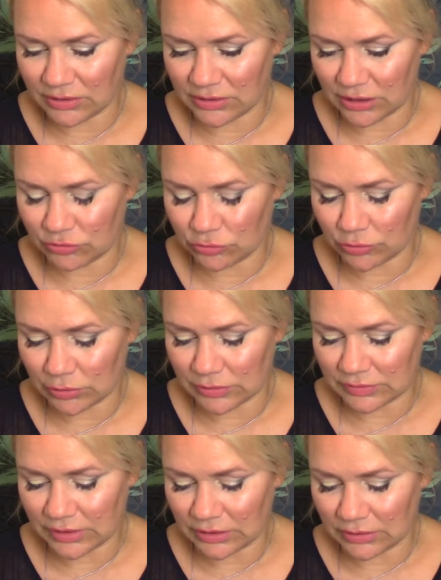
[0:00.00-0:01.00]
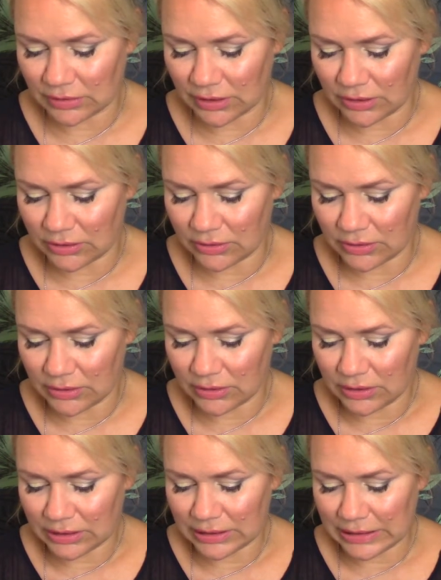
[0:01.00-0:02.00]
Natural Skincare
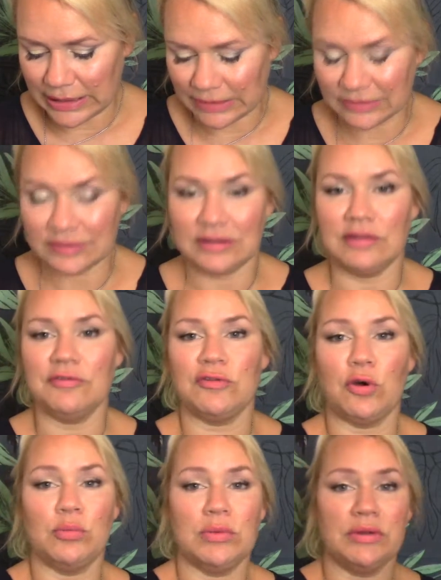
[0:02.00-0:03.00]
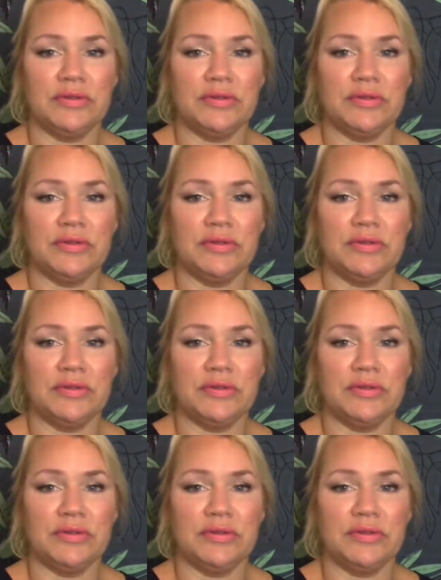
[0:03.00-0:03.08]
Cleansing Foam.